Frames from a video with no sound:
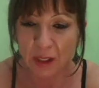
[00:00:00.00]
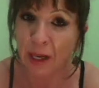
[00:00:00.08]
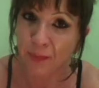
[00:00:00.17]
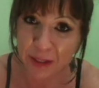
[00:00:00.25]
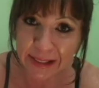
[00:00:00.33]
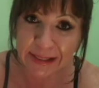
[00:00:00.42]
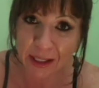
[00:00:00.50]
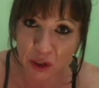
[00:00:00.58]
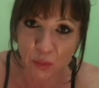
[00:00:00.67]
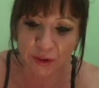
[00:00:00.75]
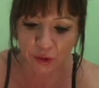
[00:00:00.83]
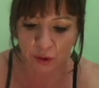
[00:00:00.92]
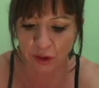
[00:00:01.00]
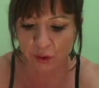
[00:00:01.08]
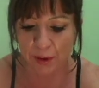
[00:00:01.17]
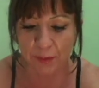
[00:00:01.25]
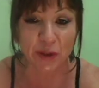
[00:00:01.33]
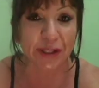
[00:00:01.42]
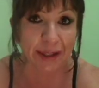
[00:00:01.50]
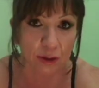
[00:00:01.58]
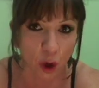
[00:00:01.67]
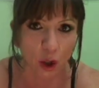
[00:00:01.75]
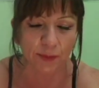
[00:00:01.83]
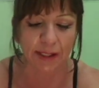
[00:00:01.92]
I'm going to tell you what 33%
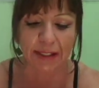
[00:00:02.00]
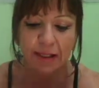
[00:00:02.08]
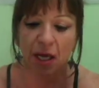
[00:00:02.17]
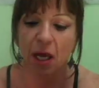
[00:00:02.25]
carbs is.